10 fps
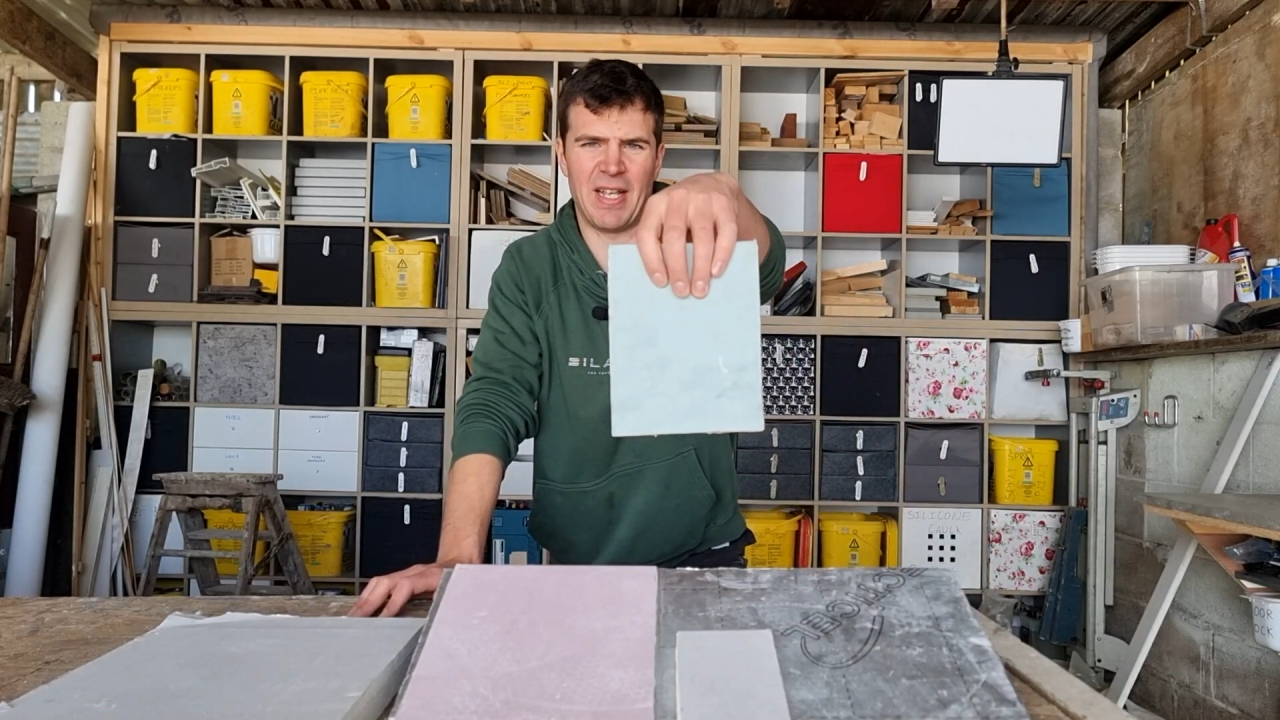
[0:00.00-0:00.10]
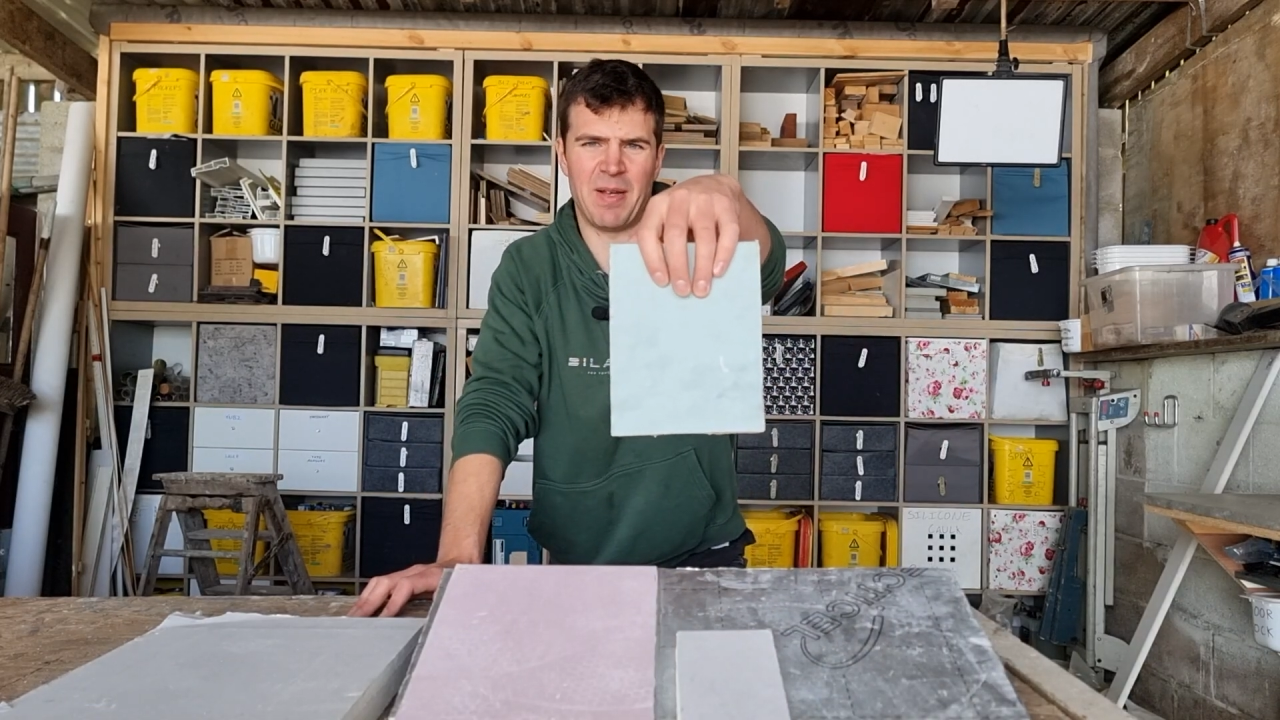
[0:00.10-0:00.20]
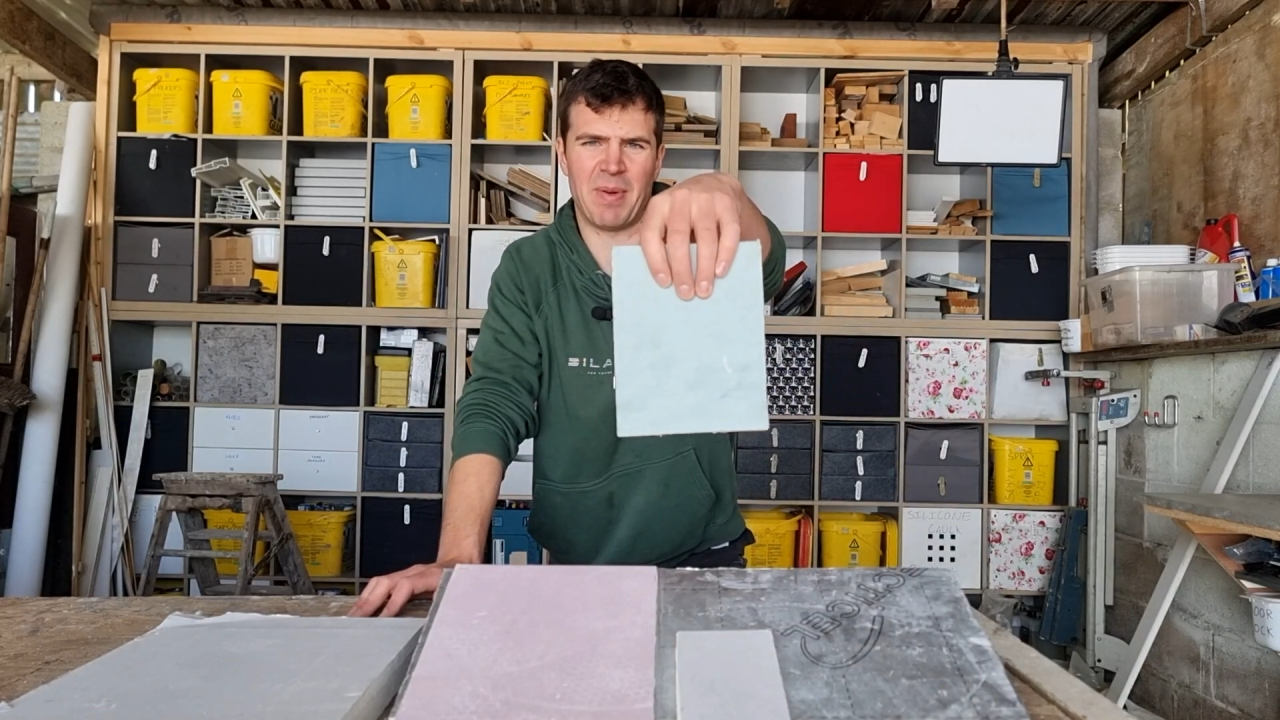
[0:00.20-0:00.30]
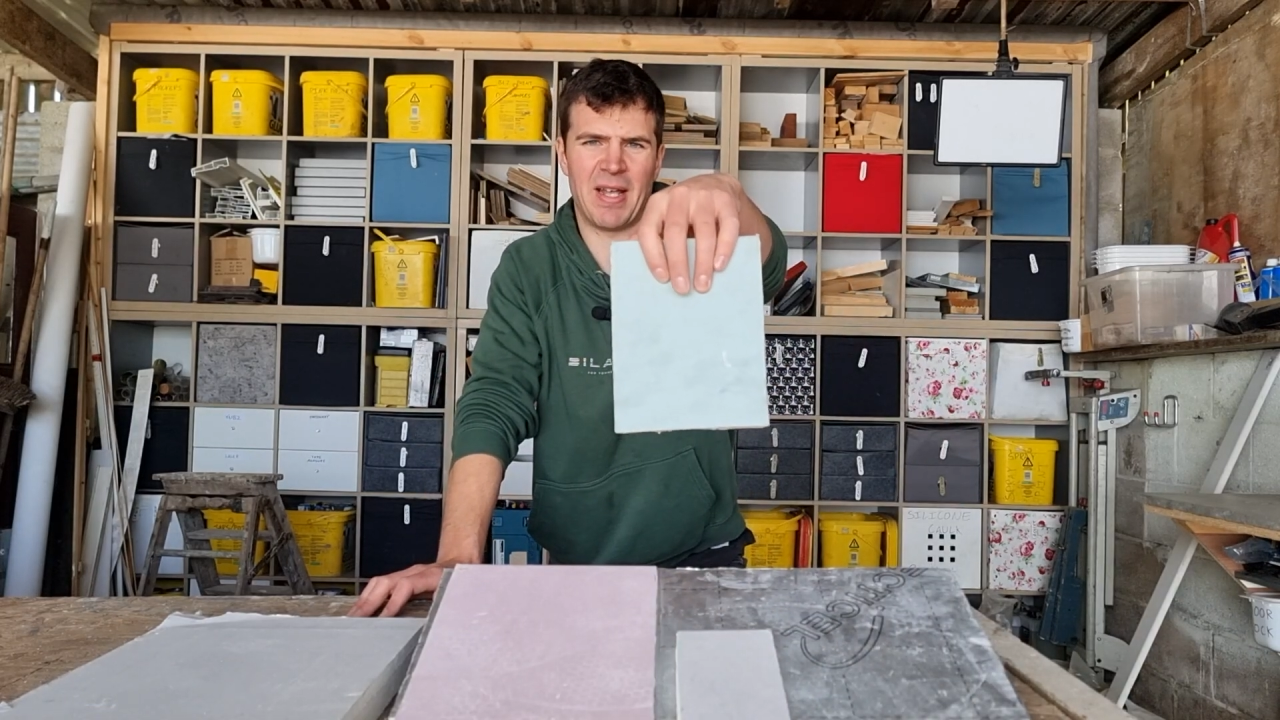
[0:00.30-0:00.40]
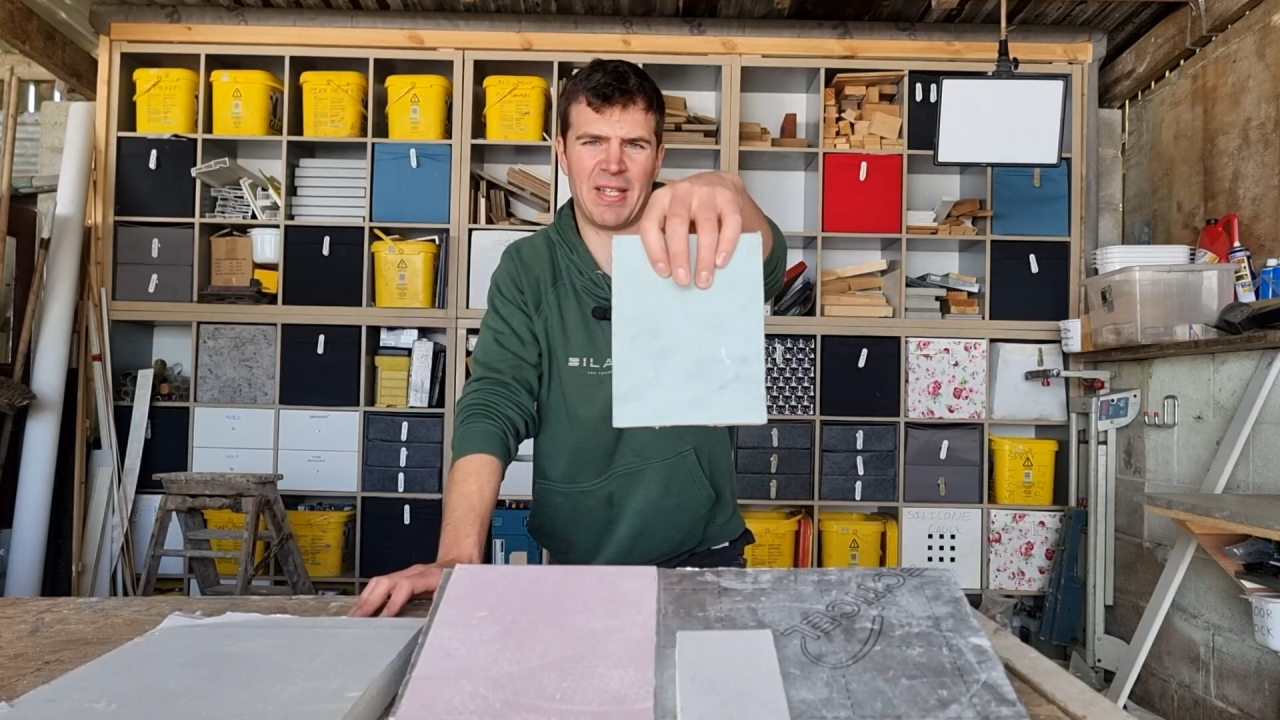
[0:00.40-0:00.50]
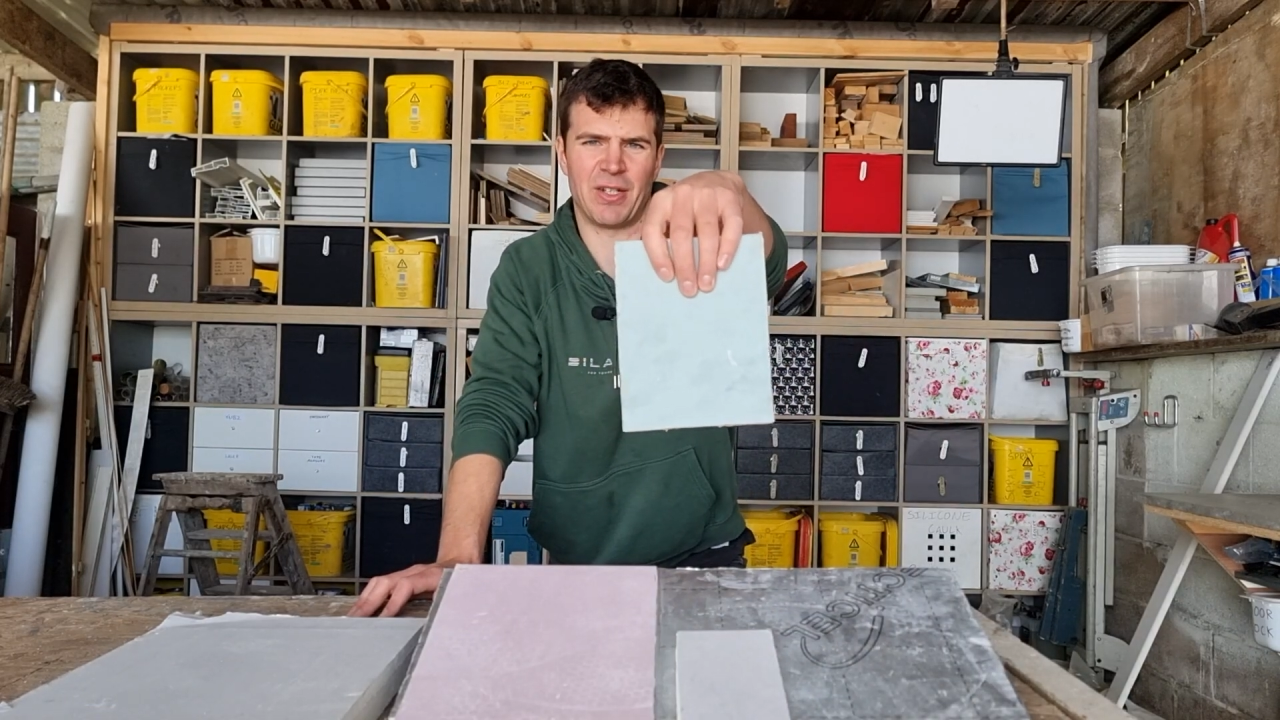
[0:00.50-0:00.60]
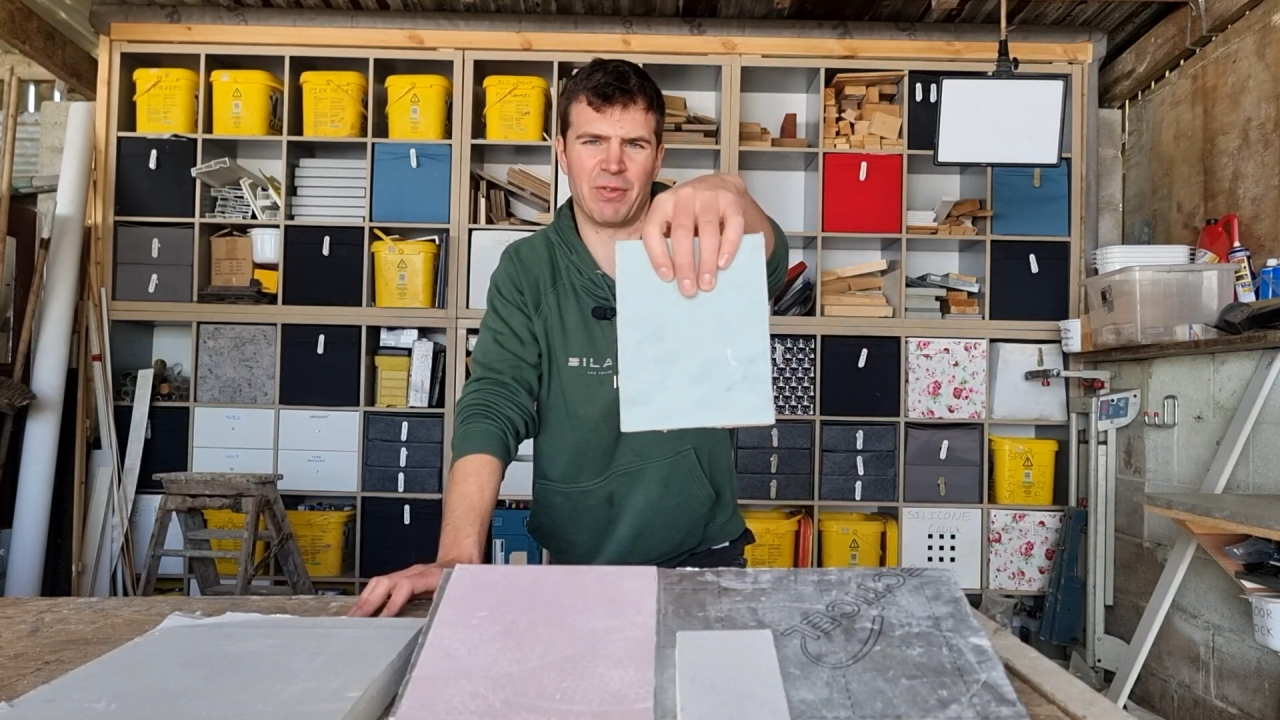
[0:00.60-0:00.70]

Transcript: here by this